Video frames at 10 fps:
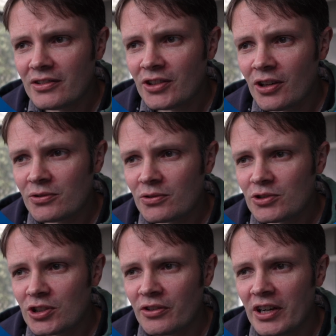Total
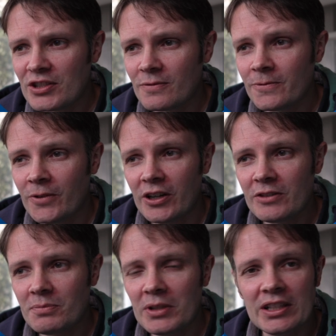duration,
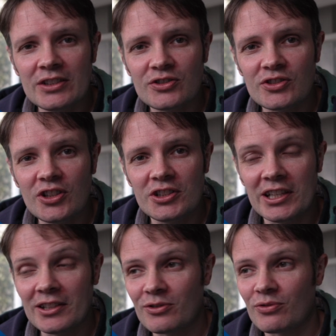5 minutes
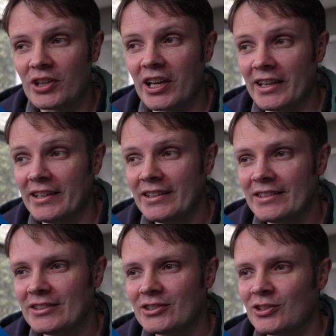33
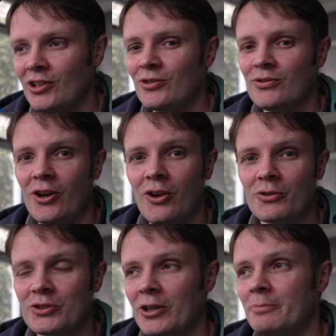so a
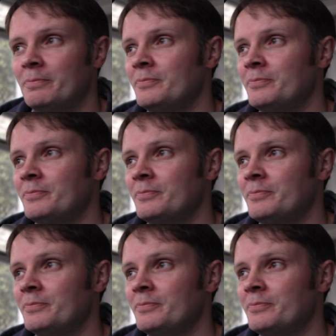long time.